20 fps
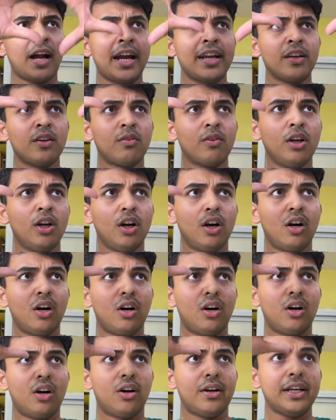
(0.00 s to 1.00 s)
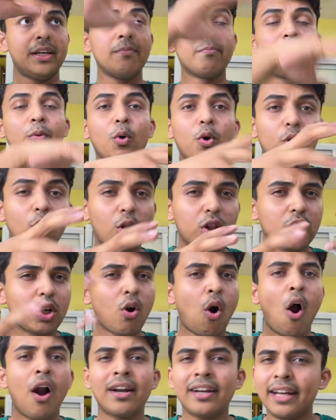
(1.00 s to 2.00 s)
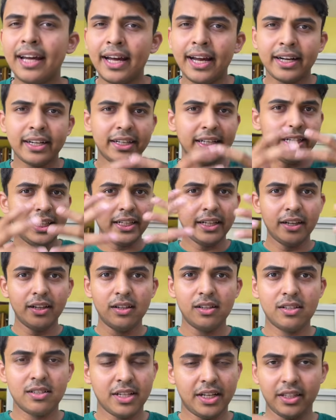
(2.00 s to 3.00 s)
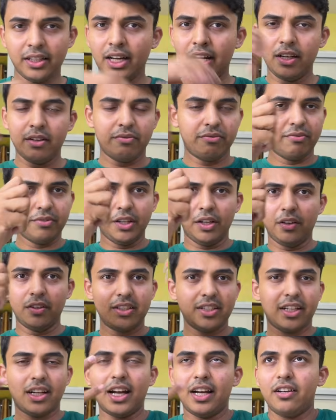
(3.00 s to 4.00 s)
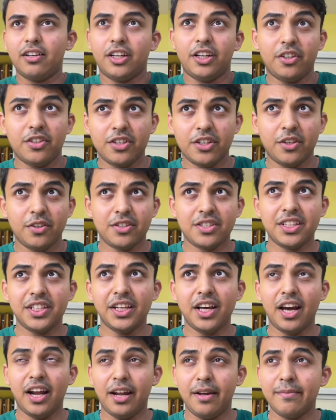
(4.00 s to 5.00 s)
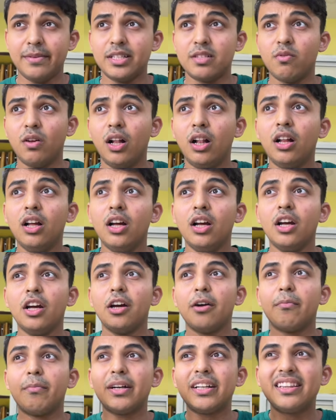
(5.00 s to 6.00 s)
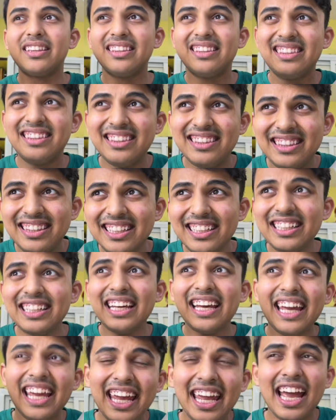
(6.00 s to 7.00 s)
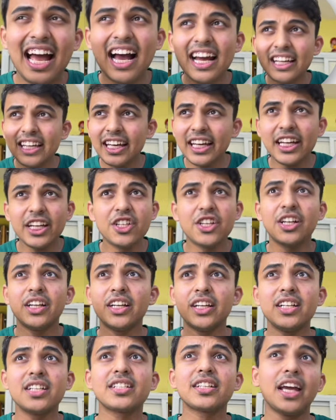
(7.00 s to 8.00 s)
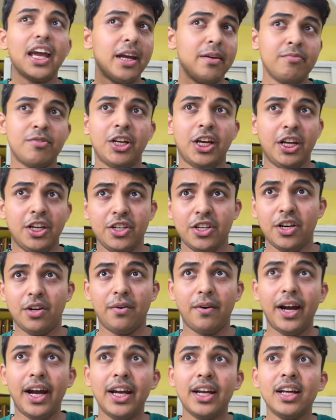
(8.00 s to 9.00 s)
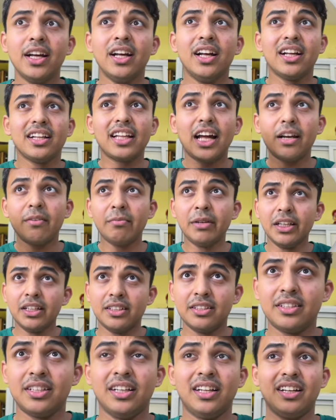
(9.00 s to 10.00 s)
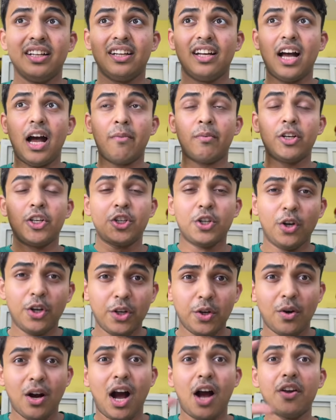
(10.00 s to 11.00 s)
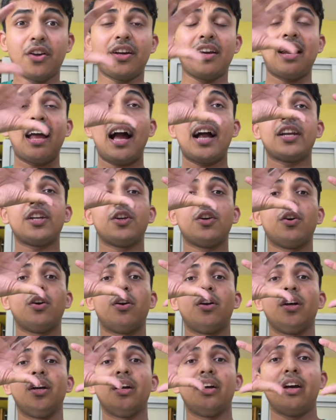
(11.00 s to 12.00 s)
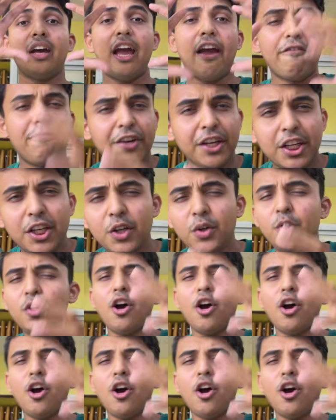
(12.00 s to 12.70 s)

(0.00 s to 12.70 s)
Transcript: of import all the contact details, and kind of, it's kind of your CRM as well. But the AI agent is game changer, right? That means I'm going to show you how you can add your FAQ